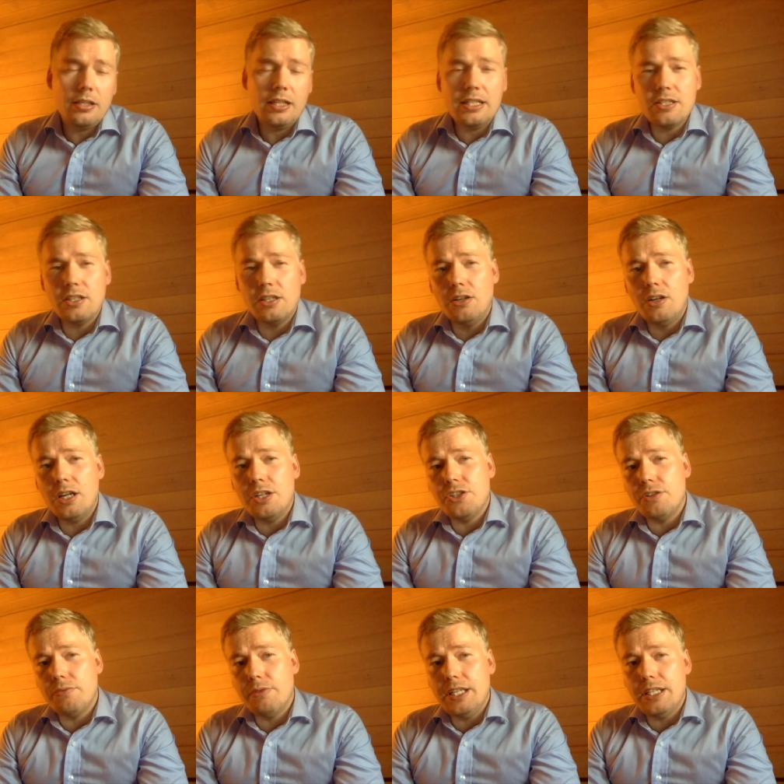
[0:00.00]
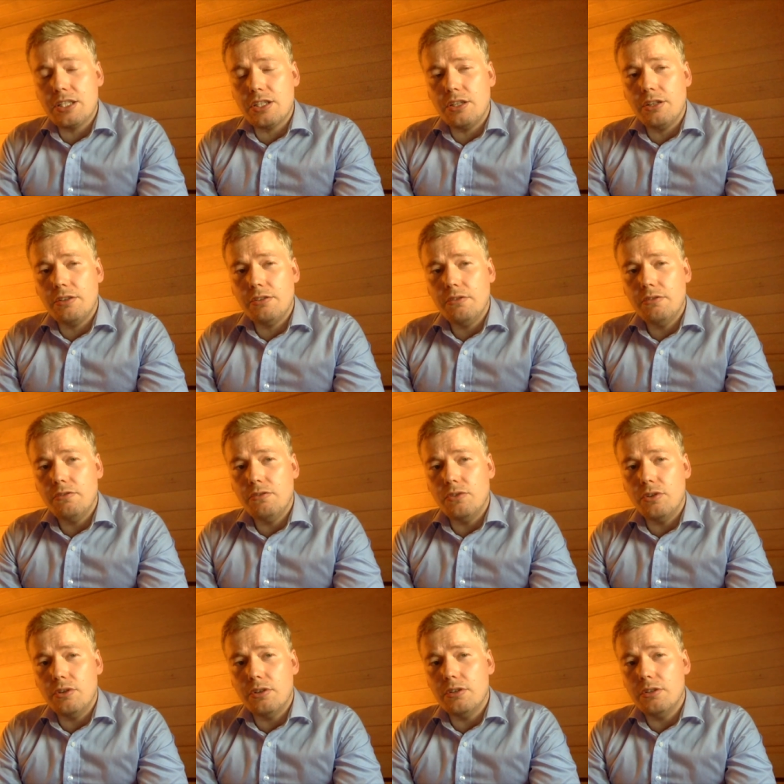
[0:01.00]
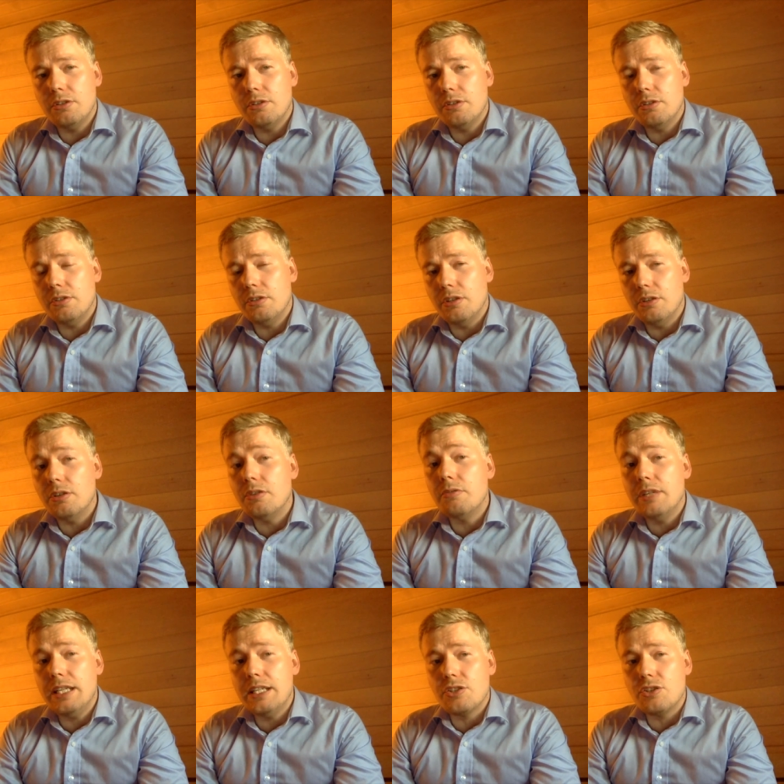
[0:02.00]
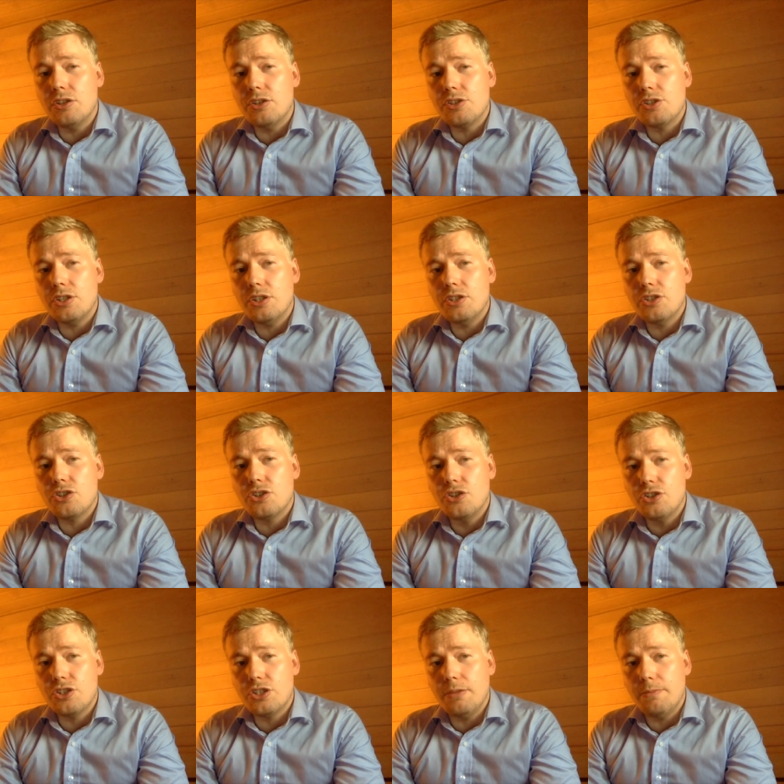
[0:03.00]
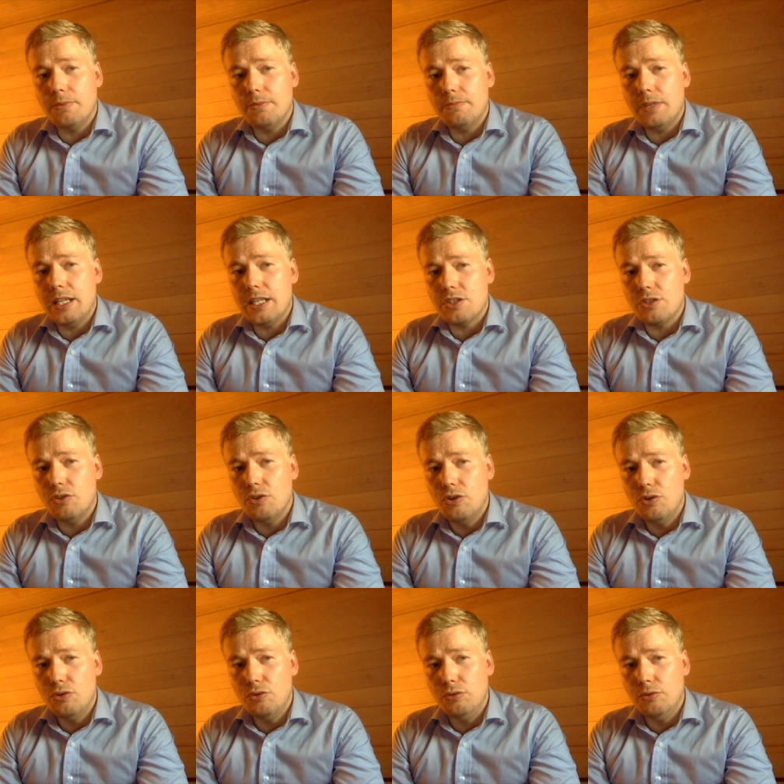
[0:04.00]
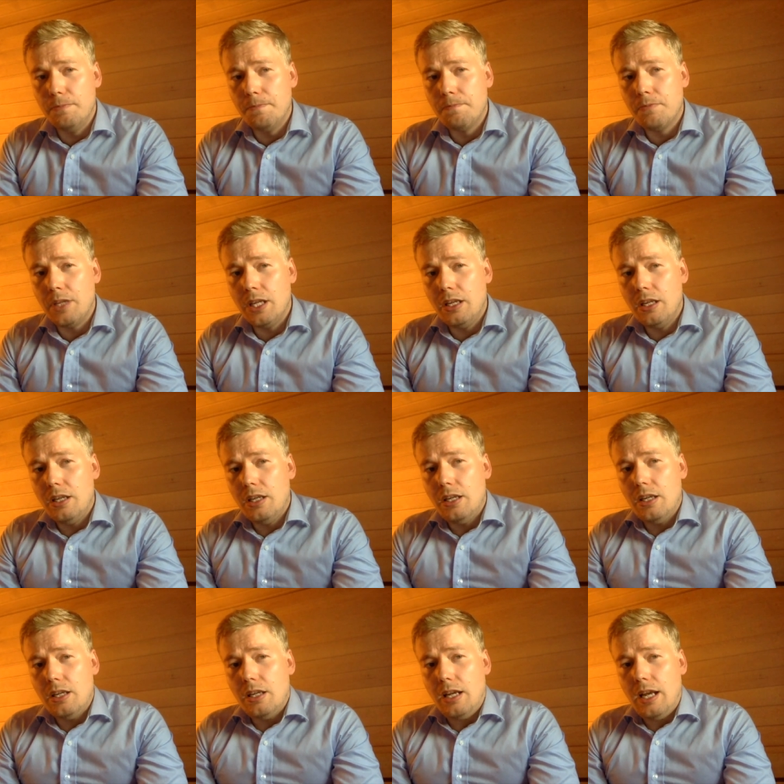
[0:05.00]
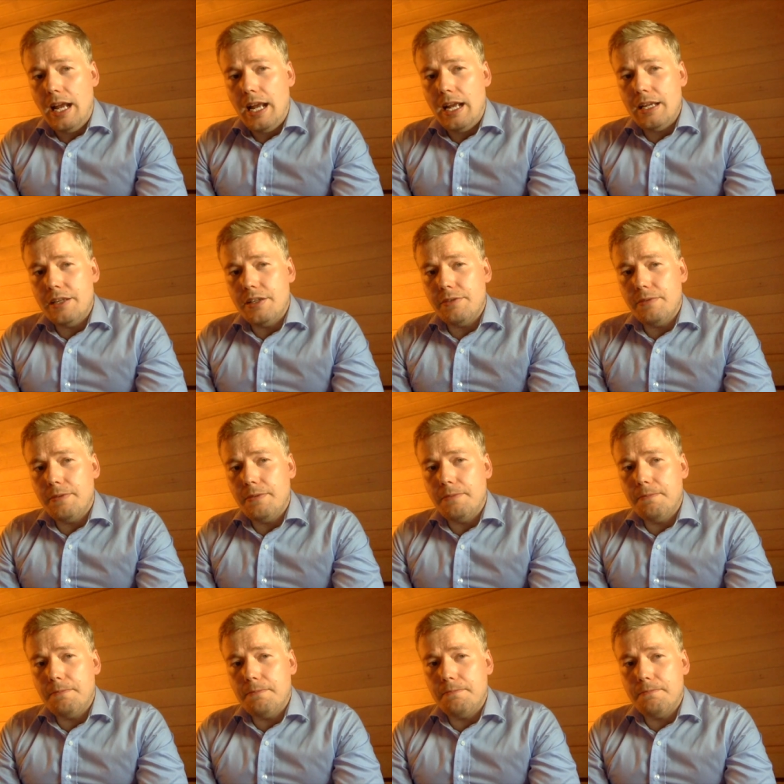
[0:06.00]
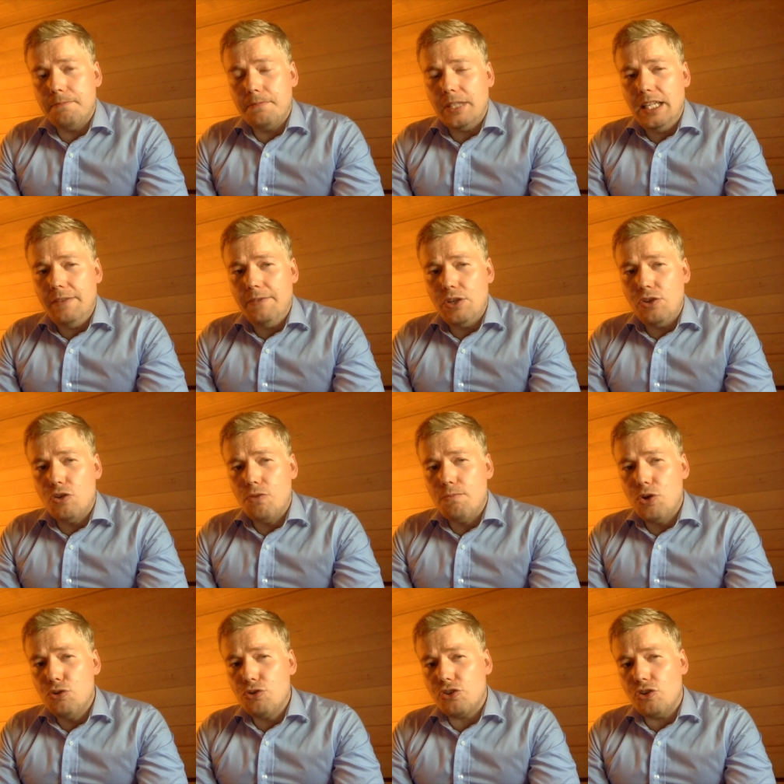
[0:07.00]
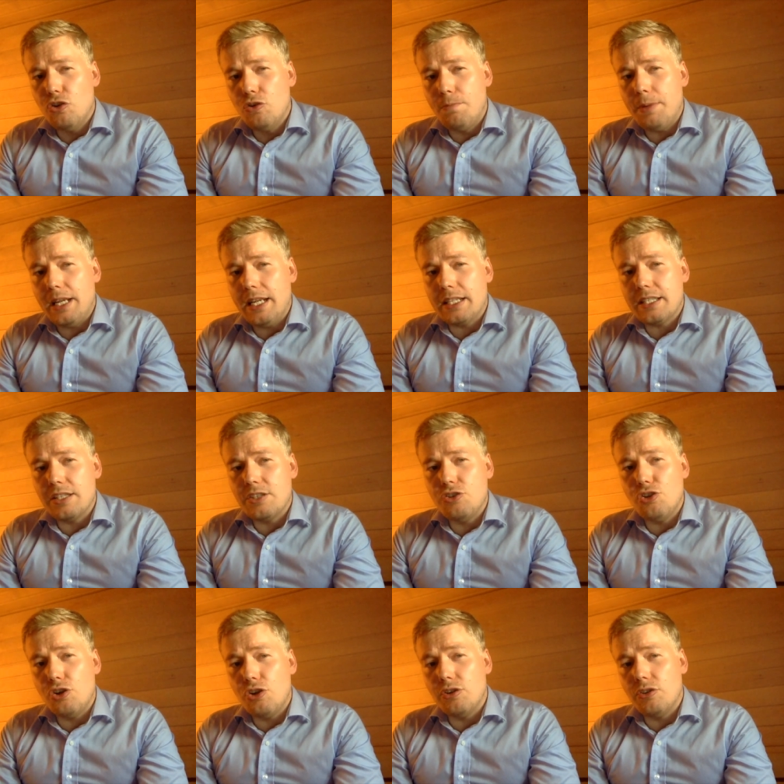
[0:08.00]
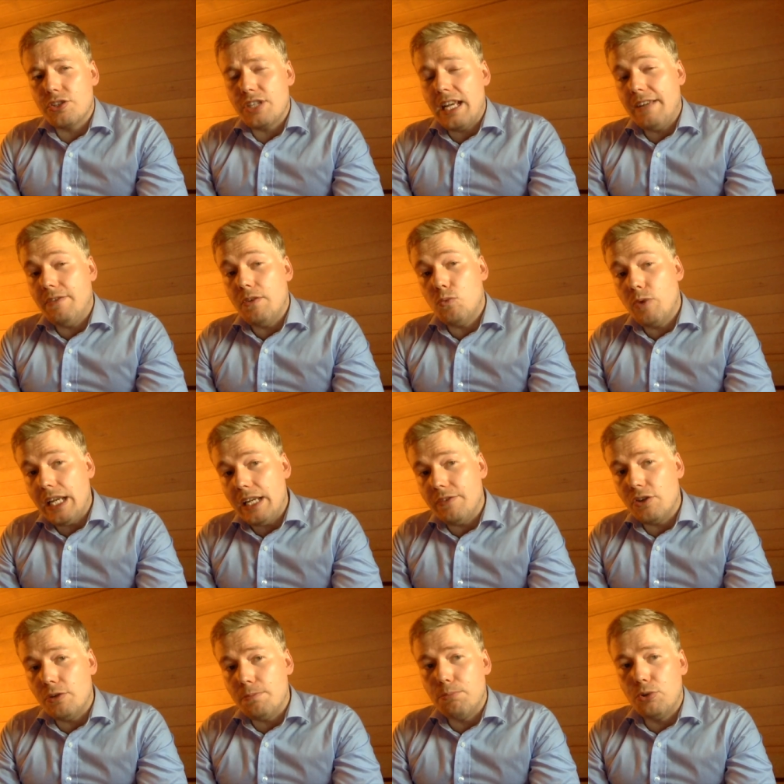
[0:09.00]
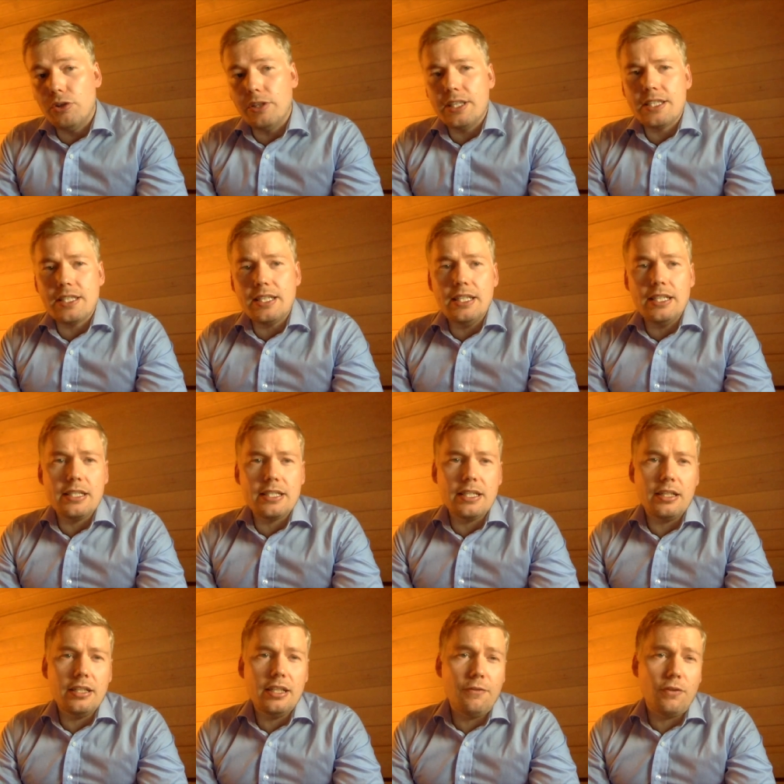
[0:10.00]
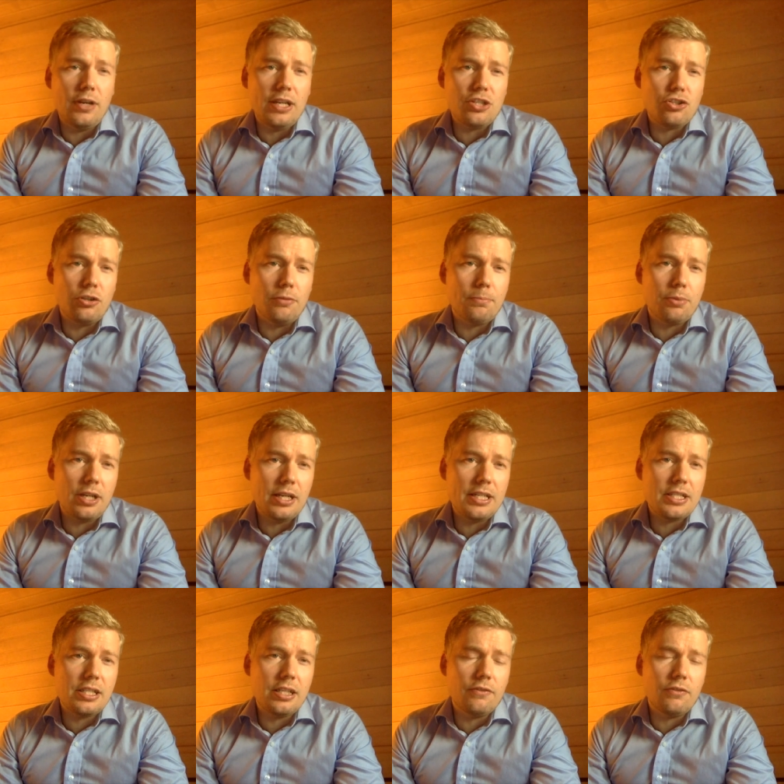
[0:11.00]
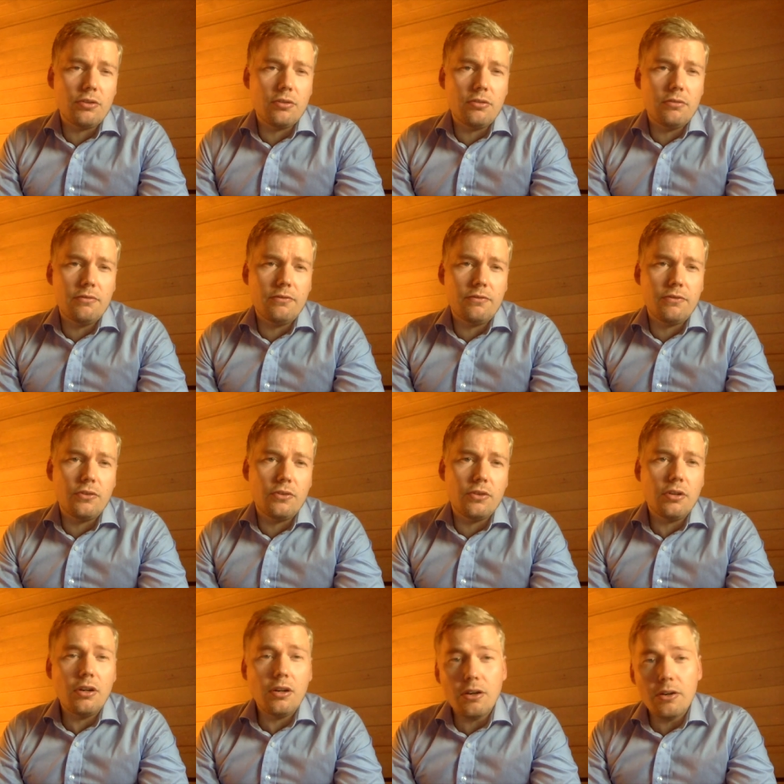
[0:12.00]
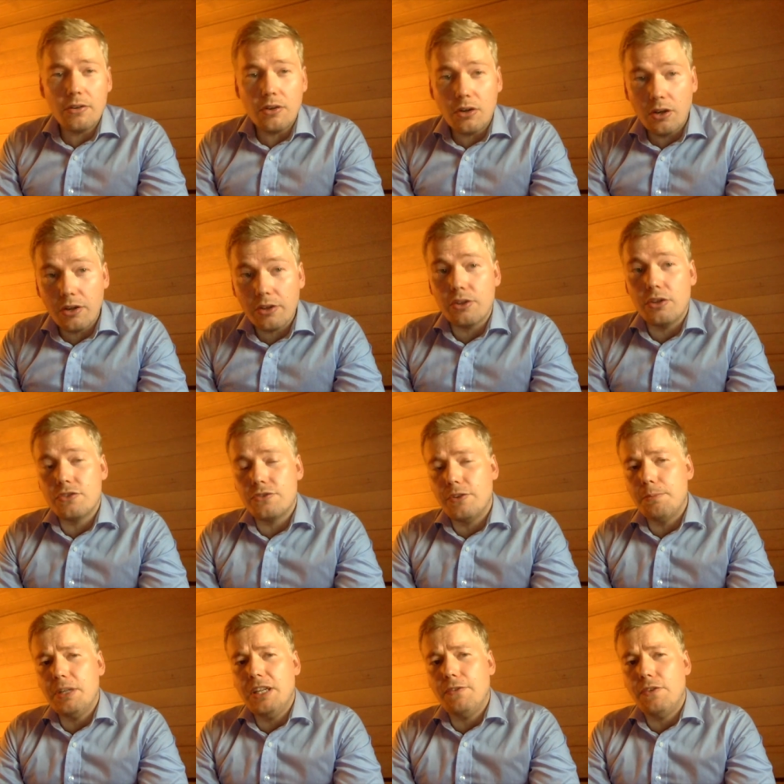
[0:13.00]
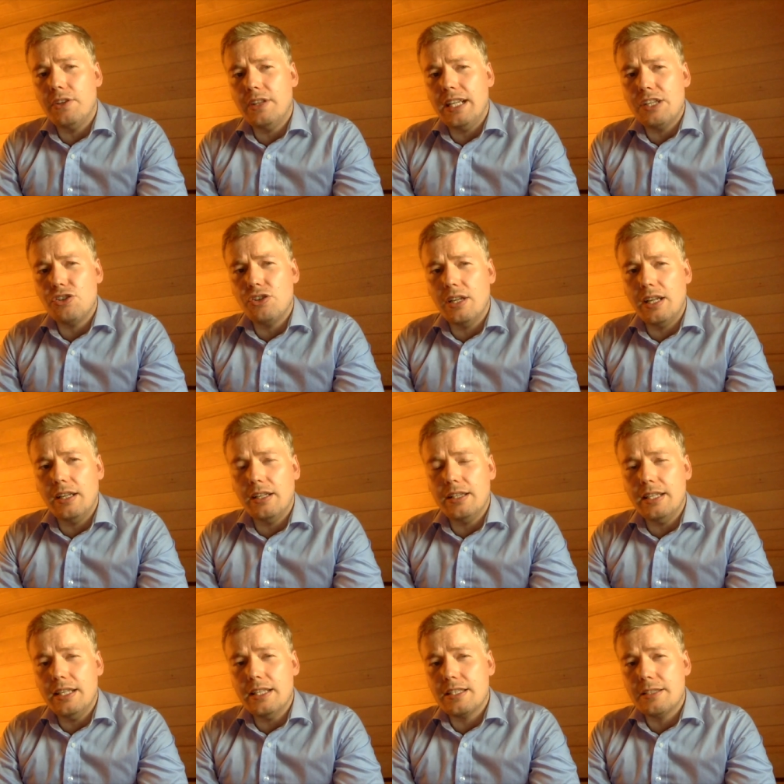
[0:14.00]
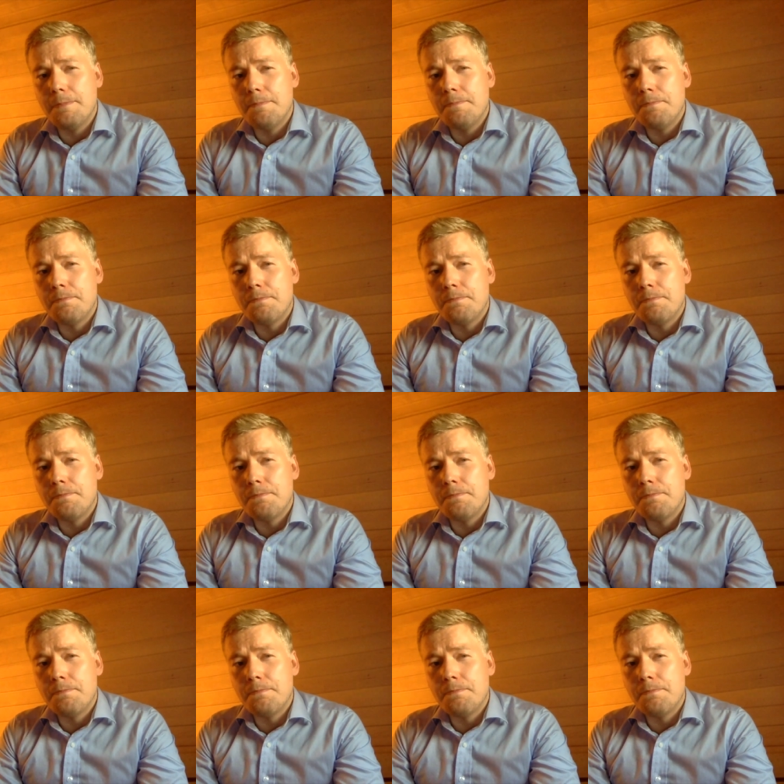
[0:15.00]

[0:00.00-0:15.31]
That's a large risk for the research system as a whole. And even though most open access journals have waiver policies and differential pricing for, for authors from different nationalities,